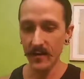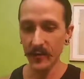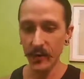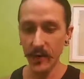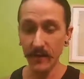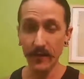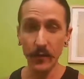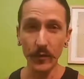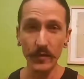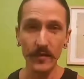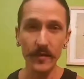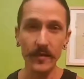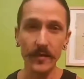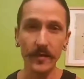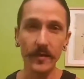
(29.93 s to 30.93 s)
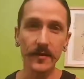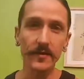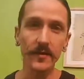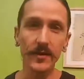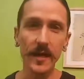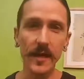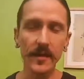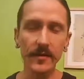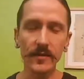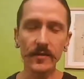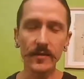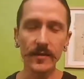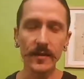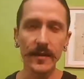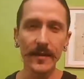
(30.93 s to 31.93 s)
looking forward to the
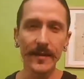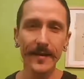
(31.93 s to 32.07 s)
changes,